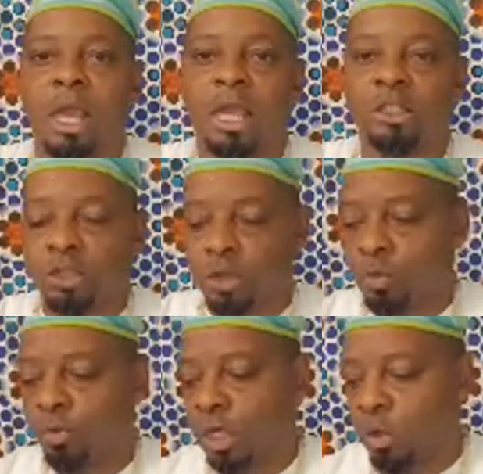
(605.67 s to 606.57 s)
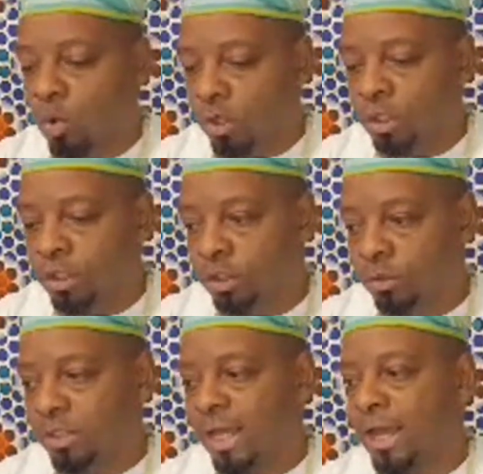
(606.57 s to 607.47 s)
And so, in order to
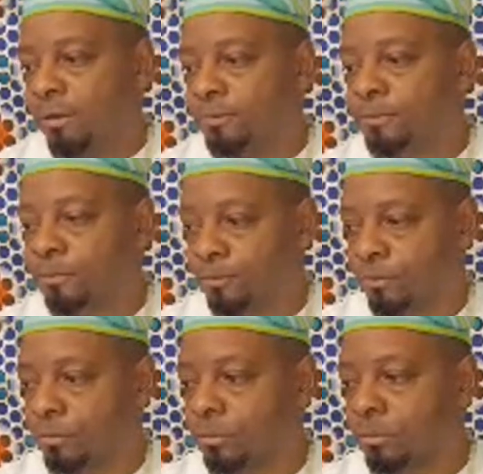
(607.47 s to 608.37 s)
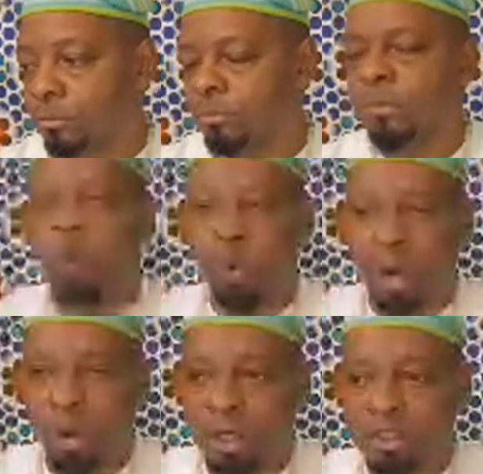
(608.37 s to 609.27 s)
do that, what
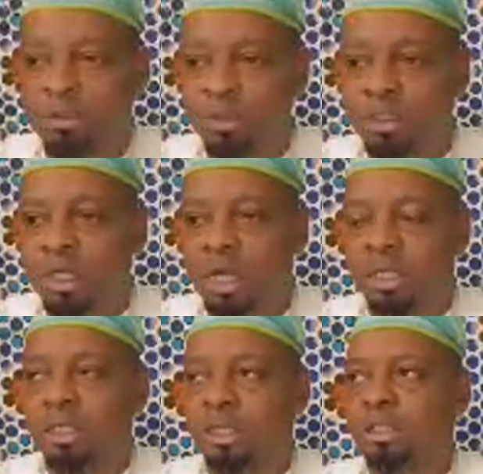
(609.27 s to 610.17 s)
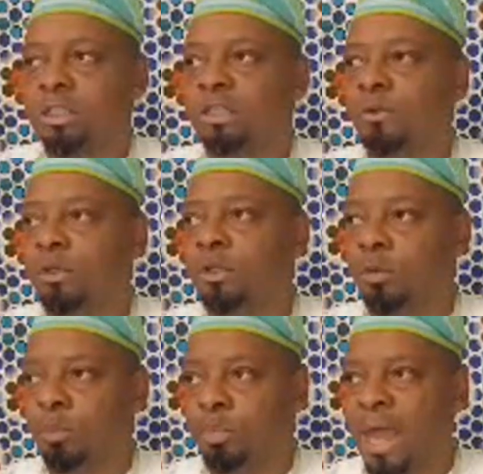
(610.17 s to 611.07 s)
I want to do is give you a
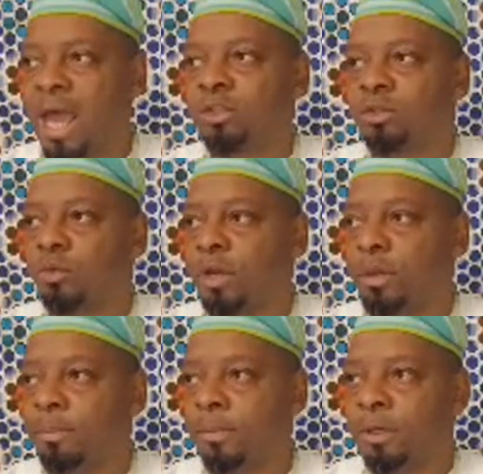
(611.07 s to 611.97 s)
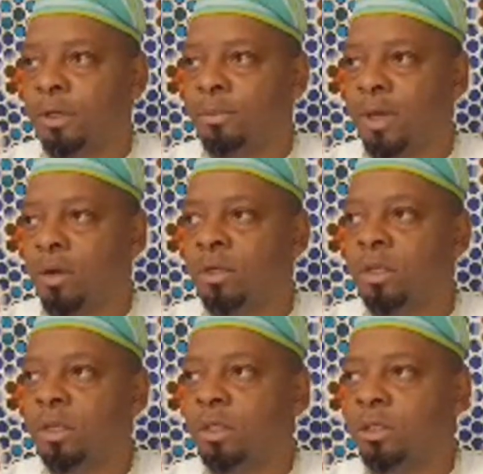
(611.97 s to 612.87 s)
little backstory about,
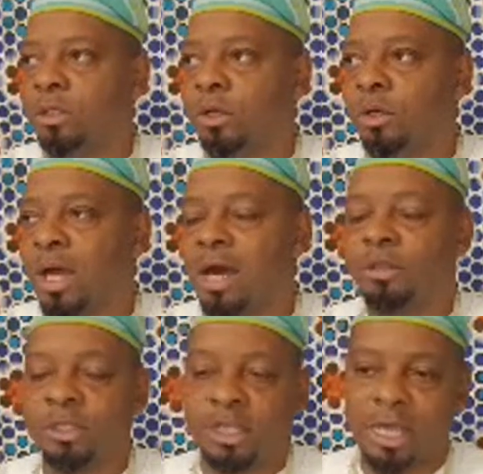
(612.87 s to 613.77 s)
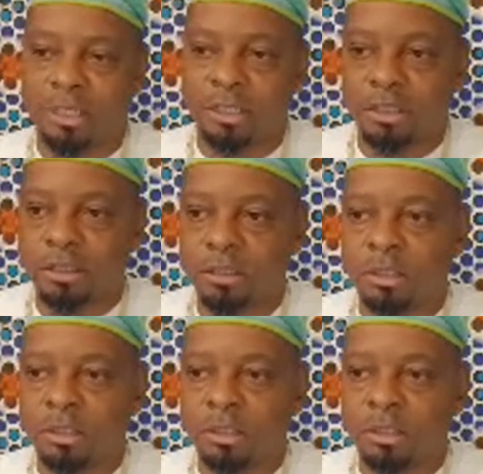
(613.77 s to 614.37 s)
how this has